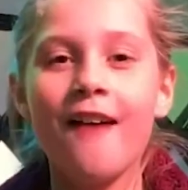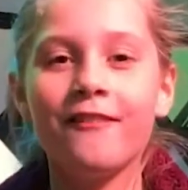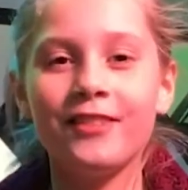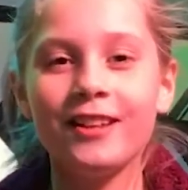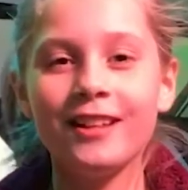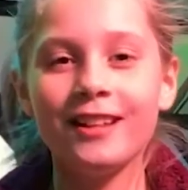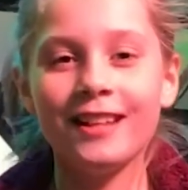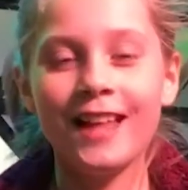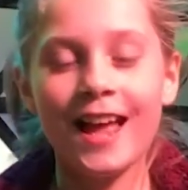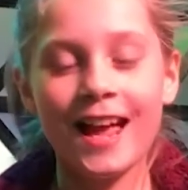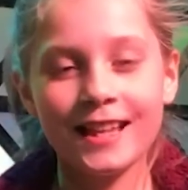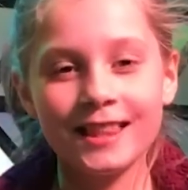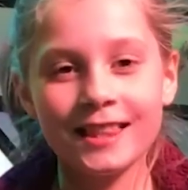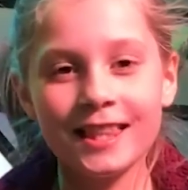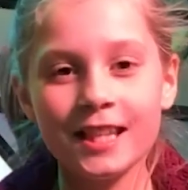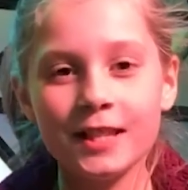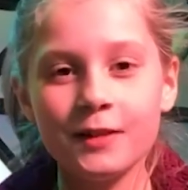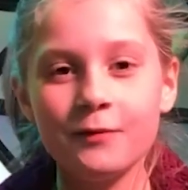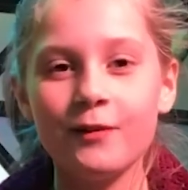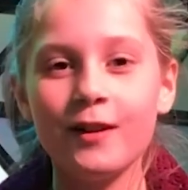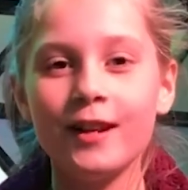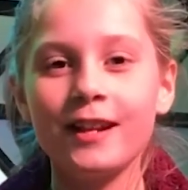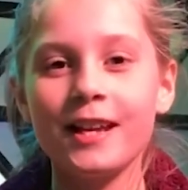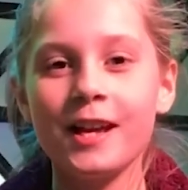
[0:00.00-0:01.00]
If you like
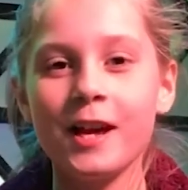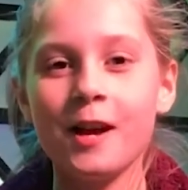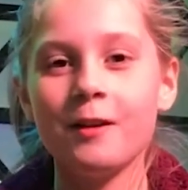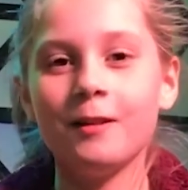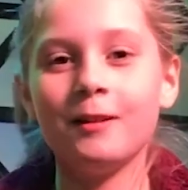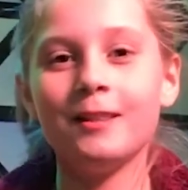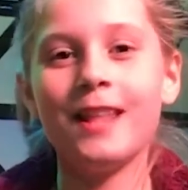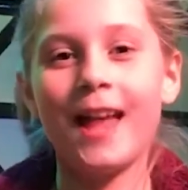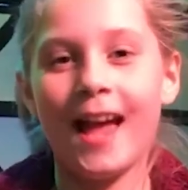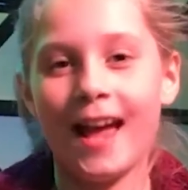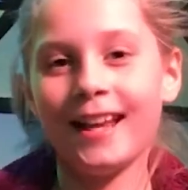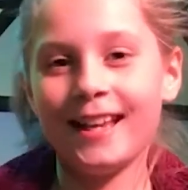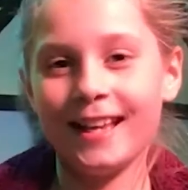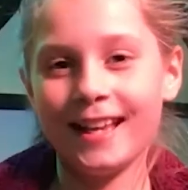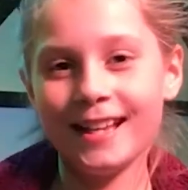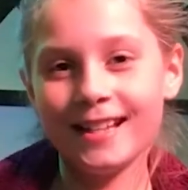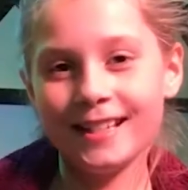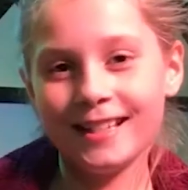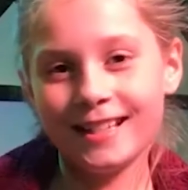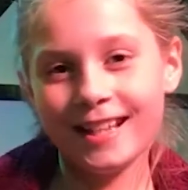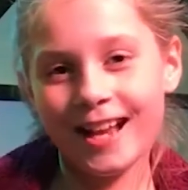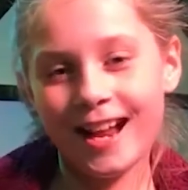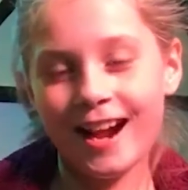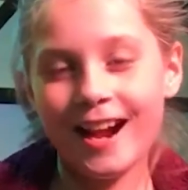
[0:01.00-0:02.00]
this video, like
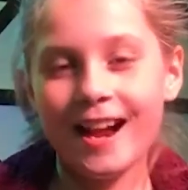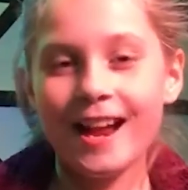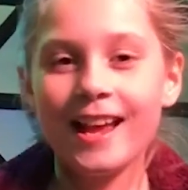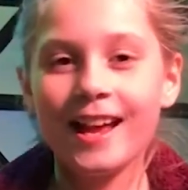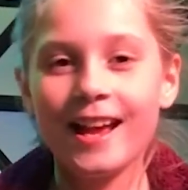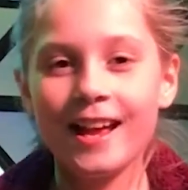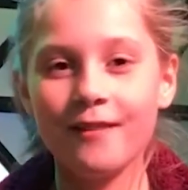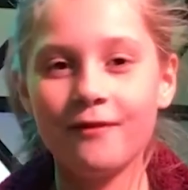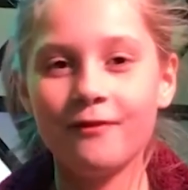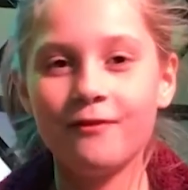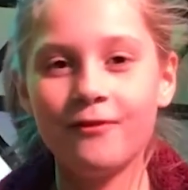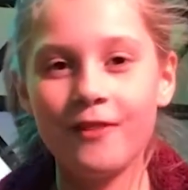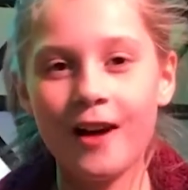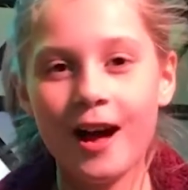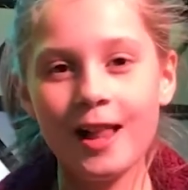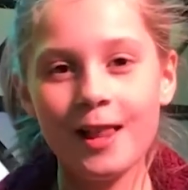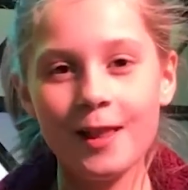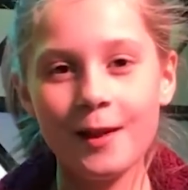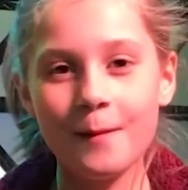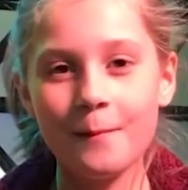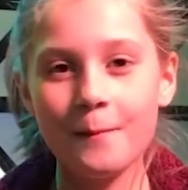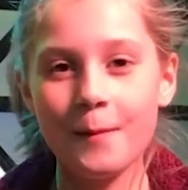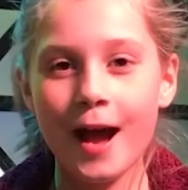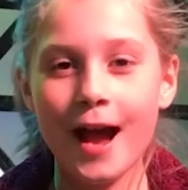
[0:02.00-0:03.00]
and share, and
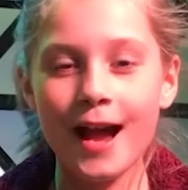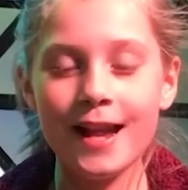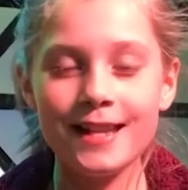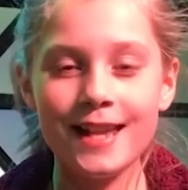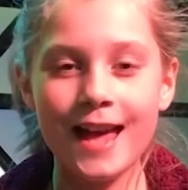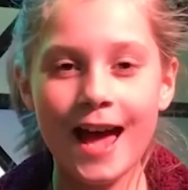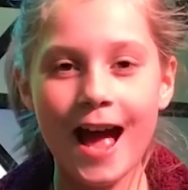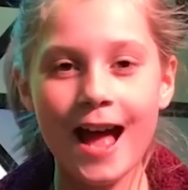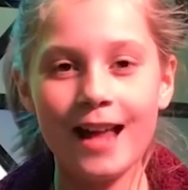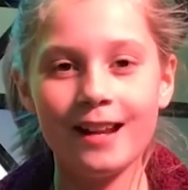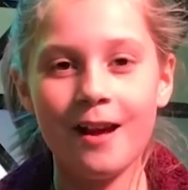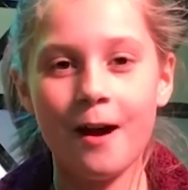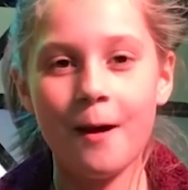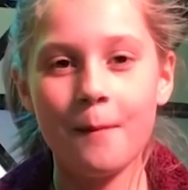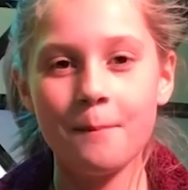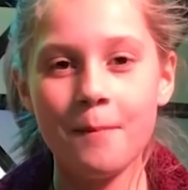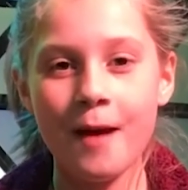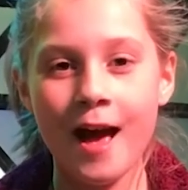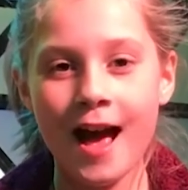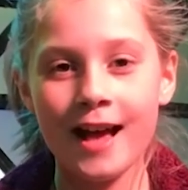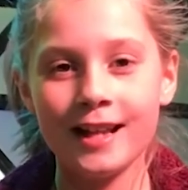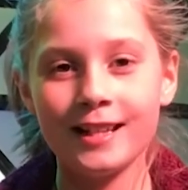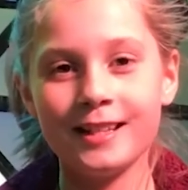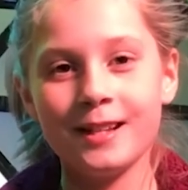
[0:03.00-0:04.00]
follow my dad on
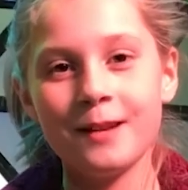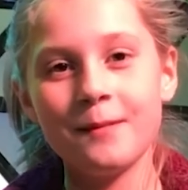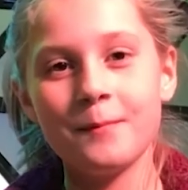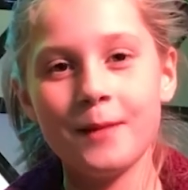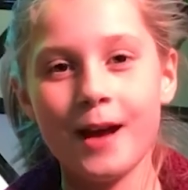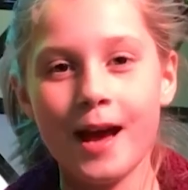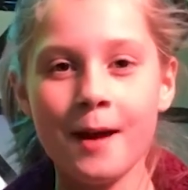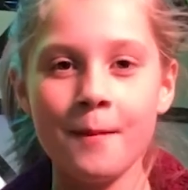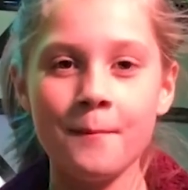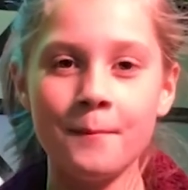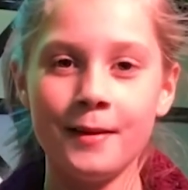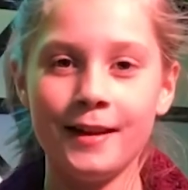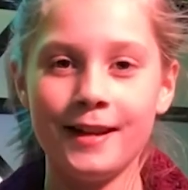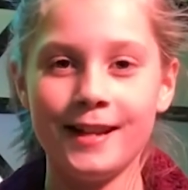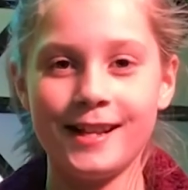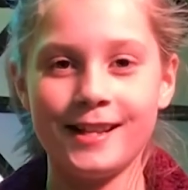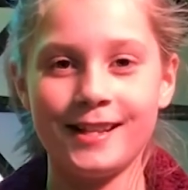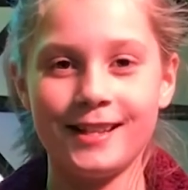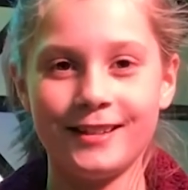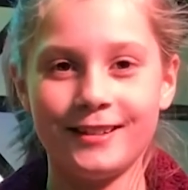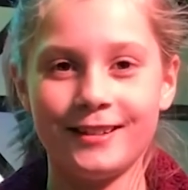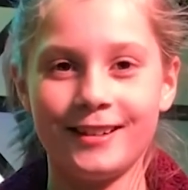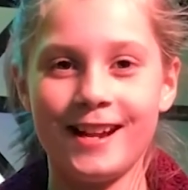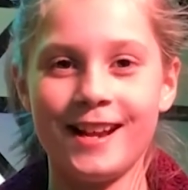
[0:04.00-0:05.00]
Pastor Matt
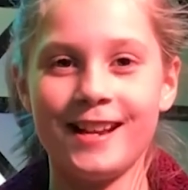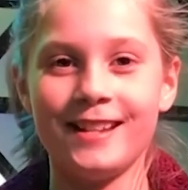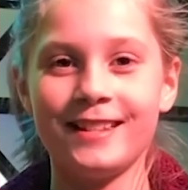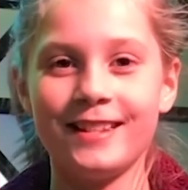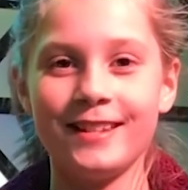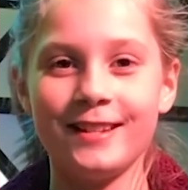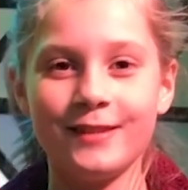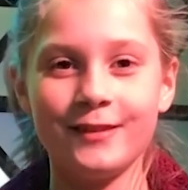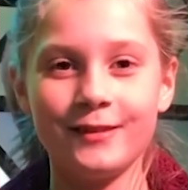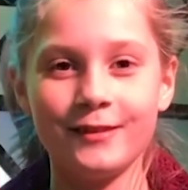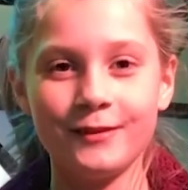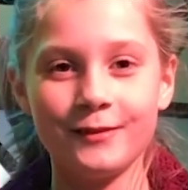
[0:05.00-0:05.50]
Ministries.